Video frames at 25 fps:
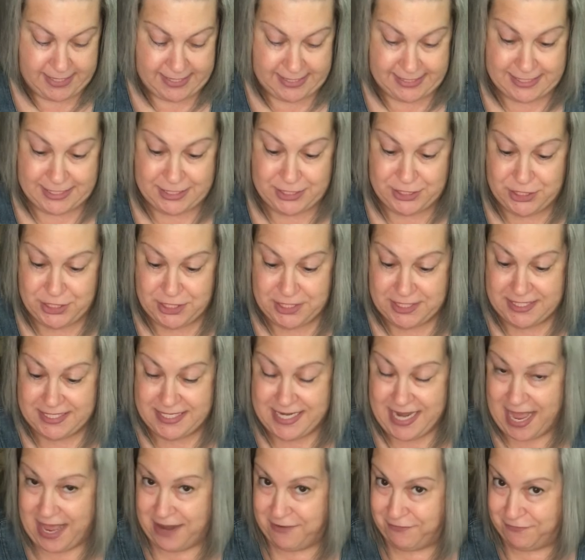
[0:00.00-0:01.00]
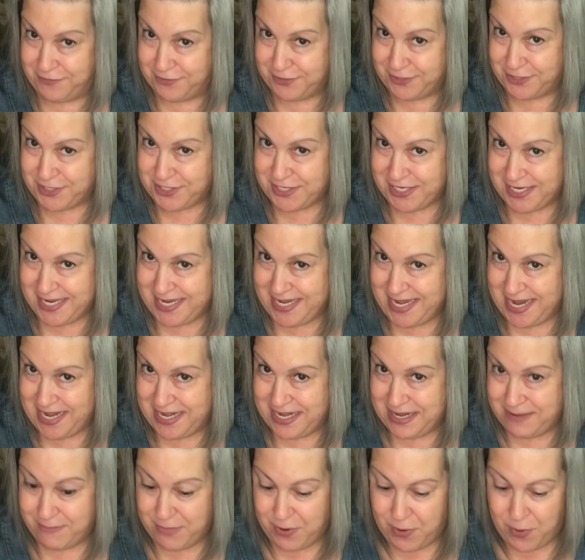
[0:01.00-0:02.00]
It's just not for cooking
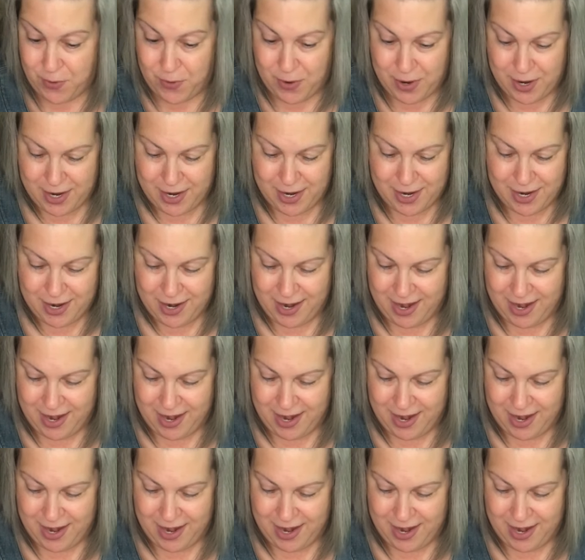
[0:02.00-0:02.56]
anymore.